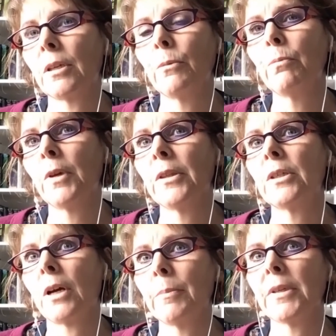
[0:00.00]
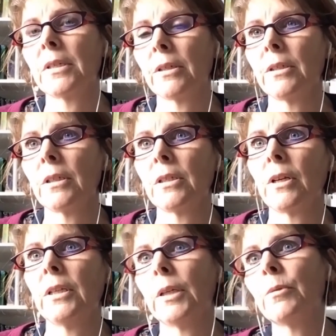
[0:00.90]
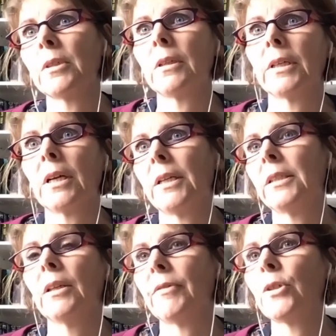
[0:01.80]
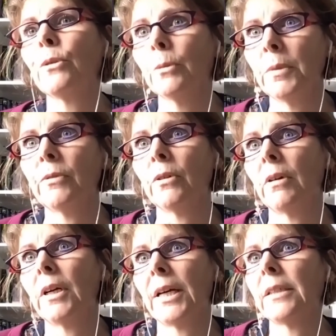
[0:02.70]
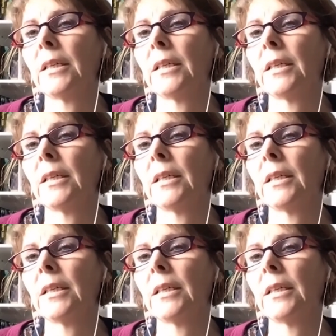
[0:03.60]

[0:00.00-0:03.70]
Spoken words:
at the time I started at Stirling, it wasn't like I'd never taught before. I had